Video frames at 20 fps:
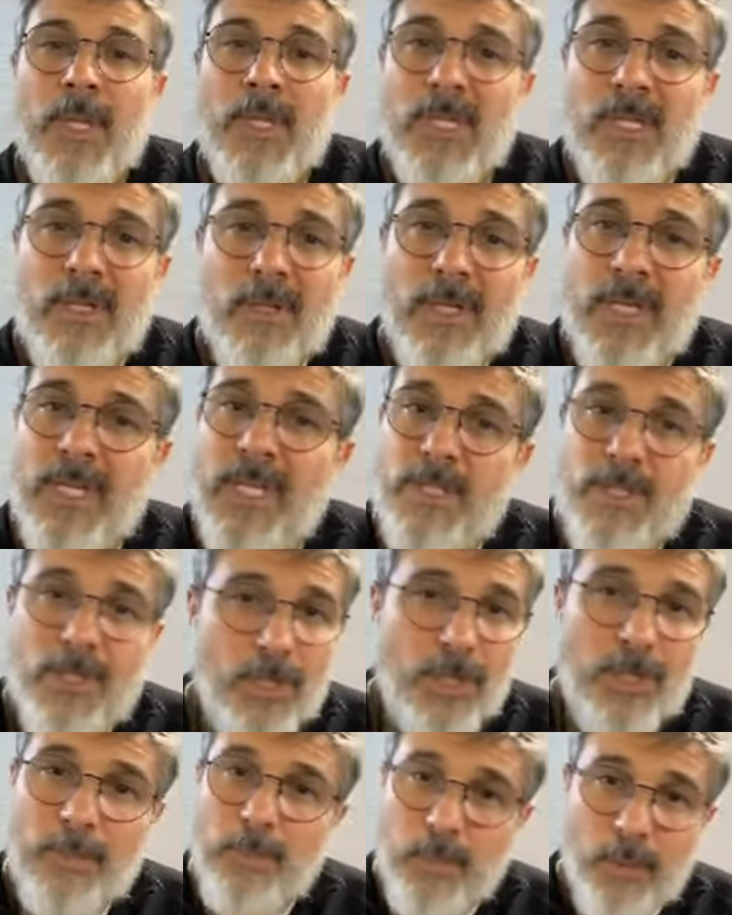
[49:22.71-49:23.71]
Little kids are
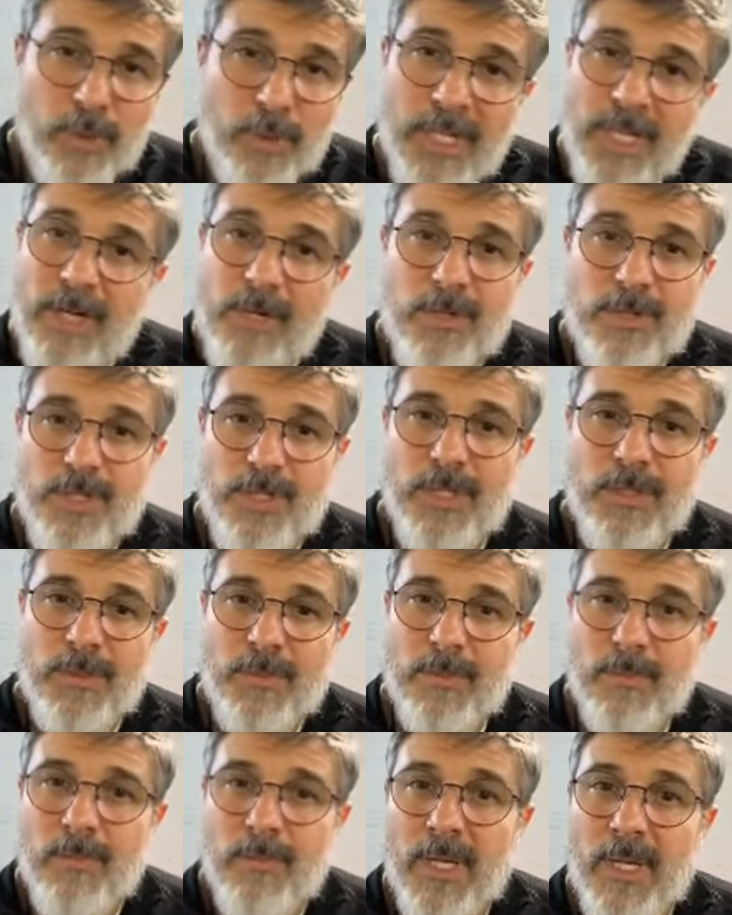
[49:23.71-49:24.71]
going to pull energy,
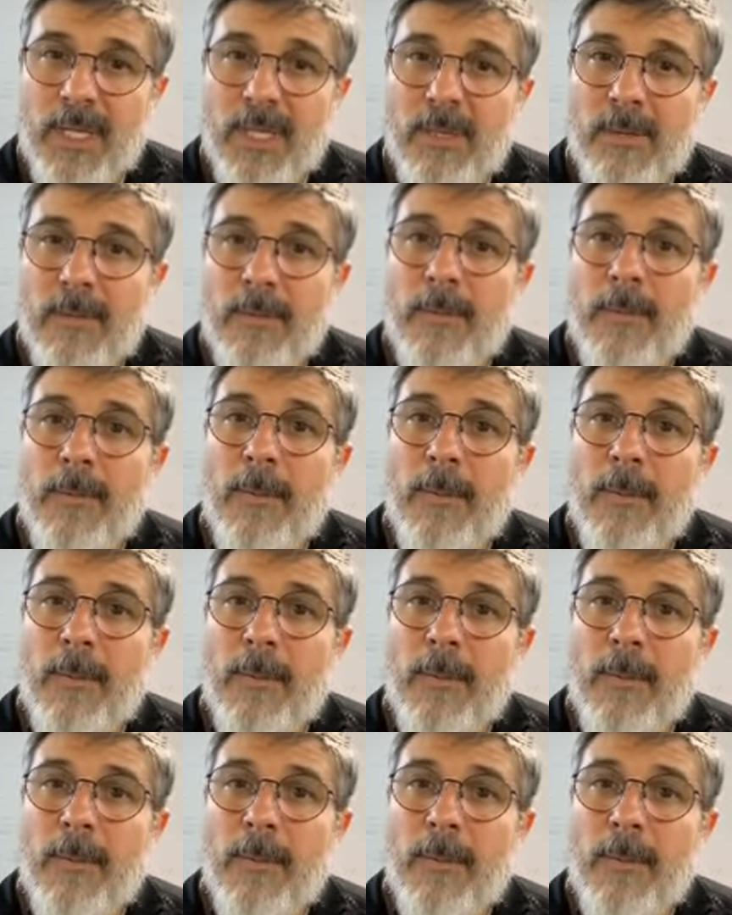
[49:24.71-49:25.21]
right?